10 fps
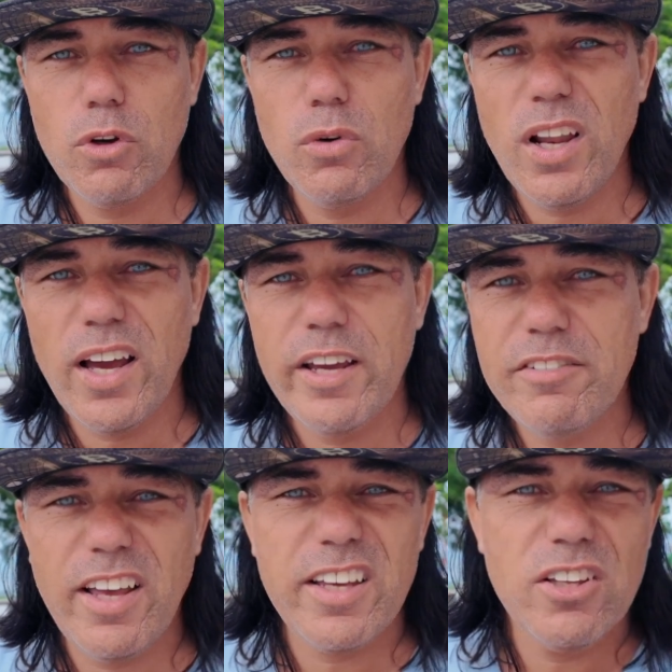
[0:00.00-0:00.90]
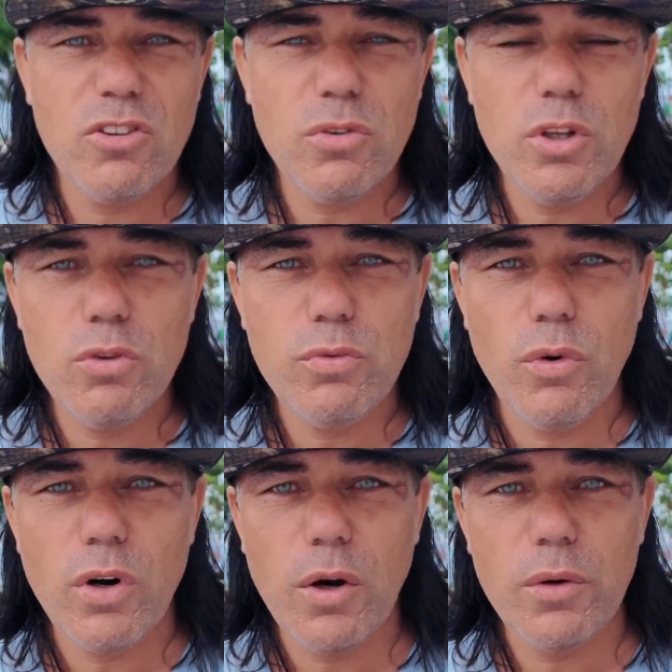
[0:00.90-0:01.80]
go live like in 3 to
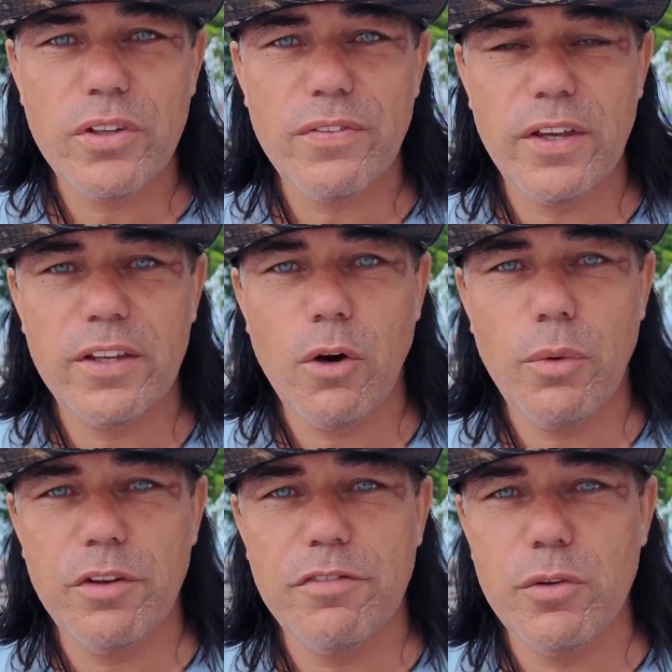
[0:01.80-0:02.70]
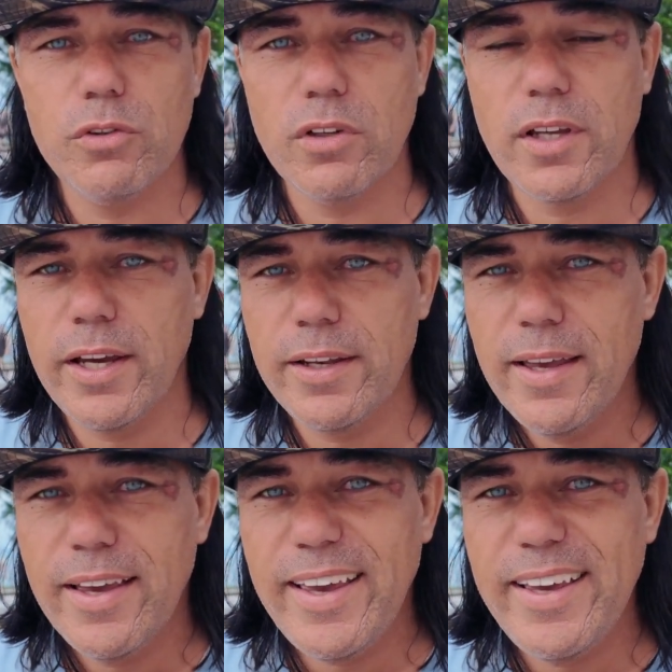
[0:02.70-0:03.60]
4 hours, I think, now when the video is online.
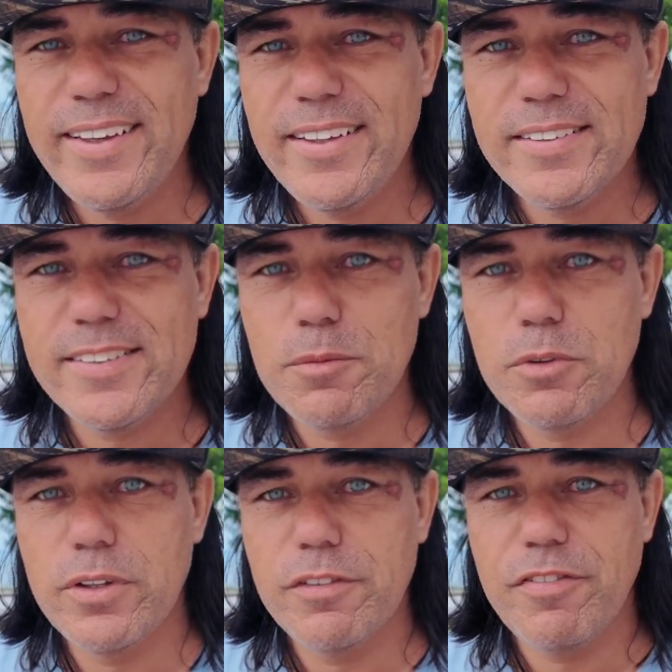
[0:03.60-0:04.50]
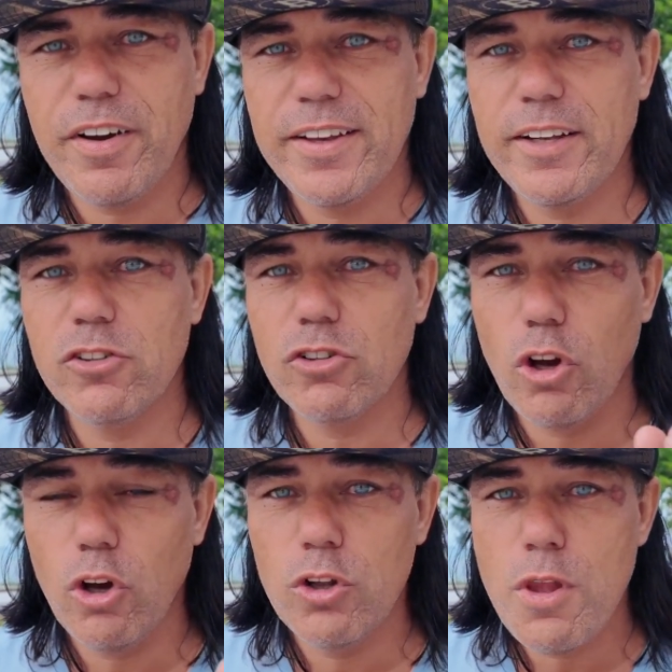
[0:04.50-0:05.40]
Asymmetry Finance
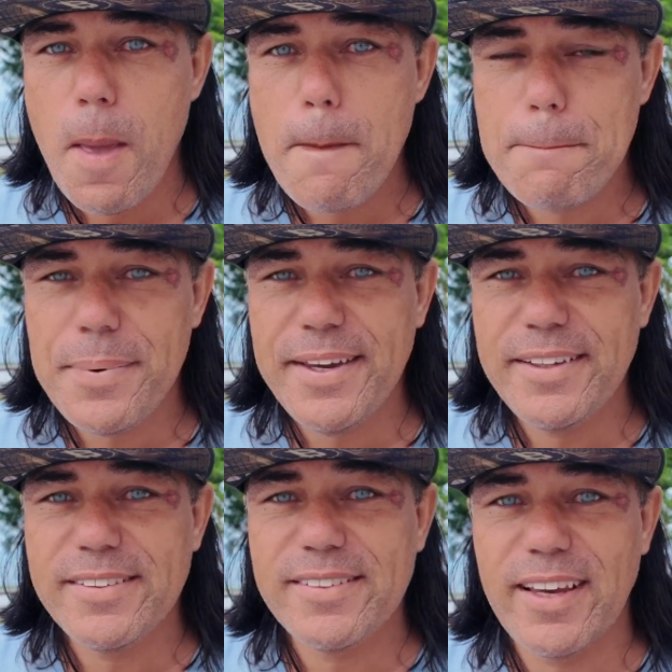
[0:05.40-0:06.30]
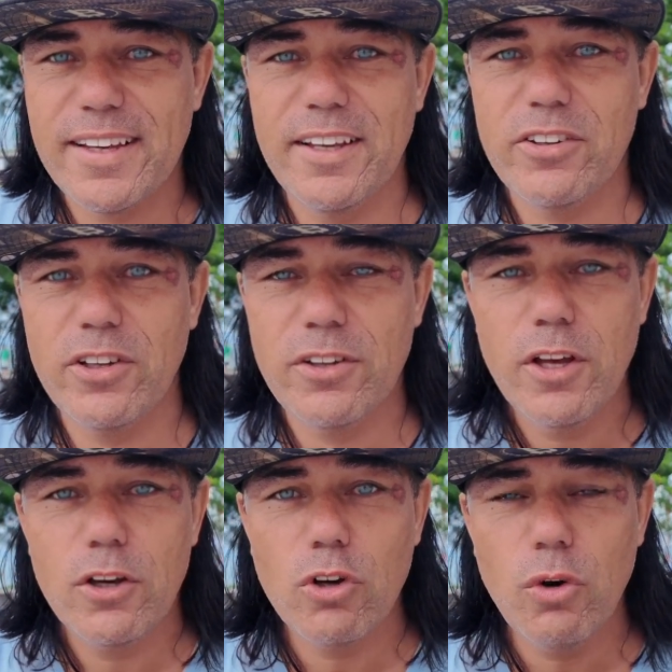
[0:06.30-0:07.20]
on Paid's Ignition
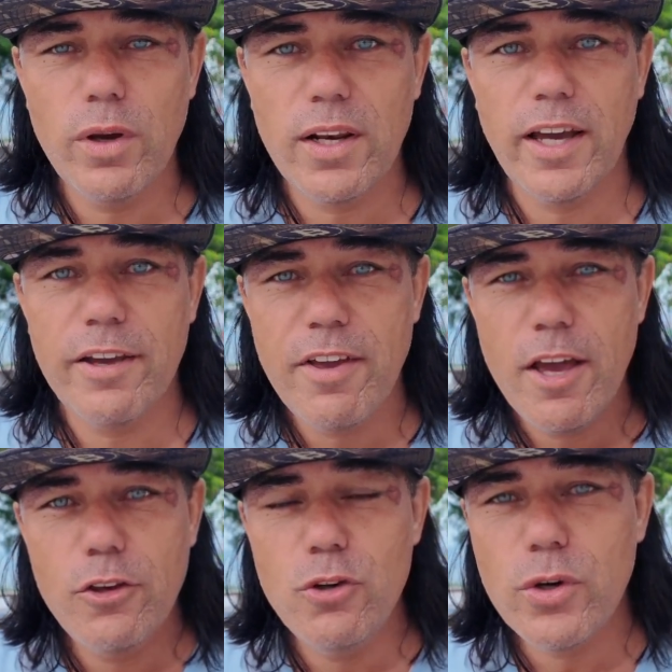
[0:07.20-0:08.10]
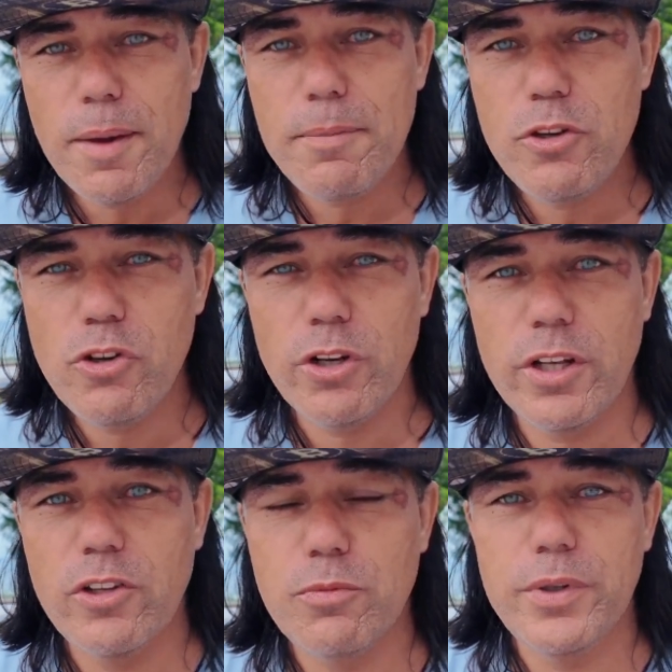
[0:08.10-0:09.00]
going live. You can be
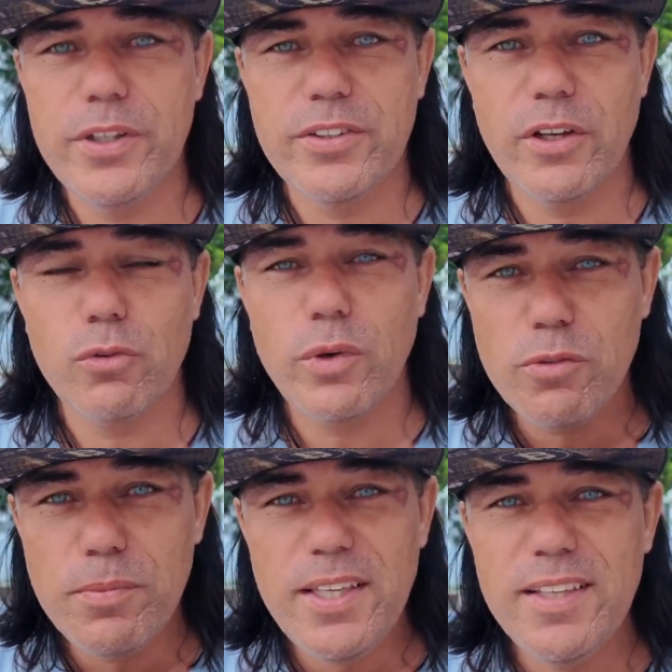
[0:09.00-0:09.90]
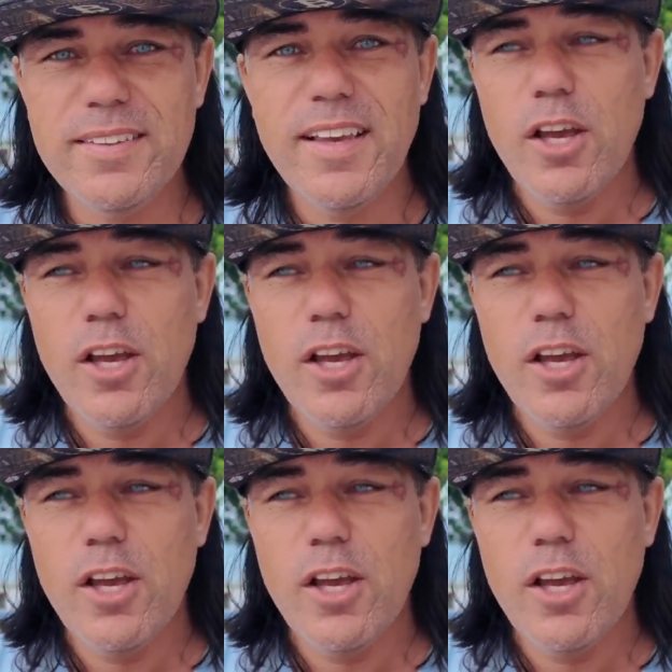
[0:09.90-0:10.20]
joining these pre-sales, which means